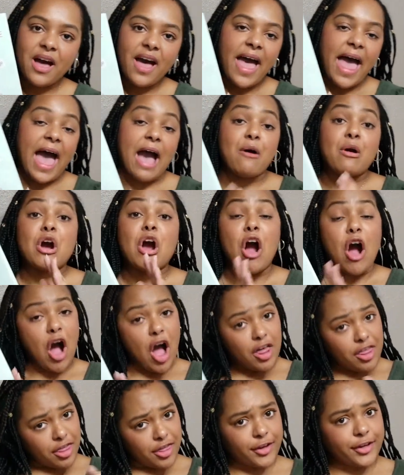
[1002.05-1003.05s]
Our
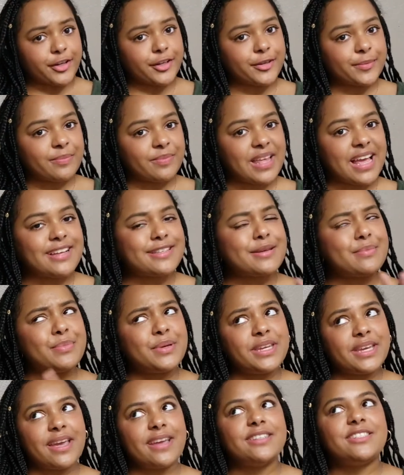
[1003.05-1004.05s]
author has a
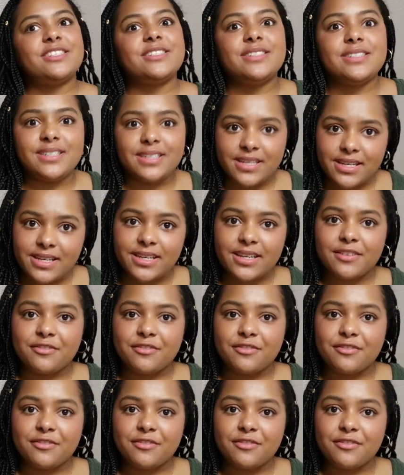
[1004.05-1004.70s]
PhD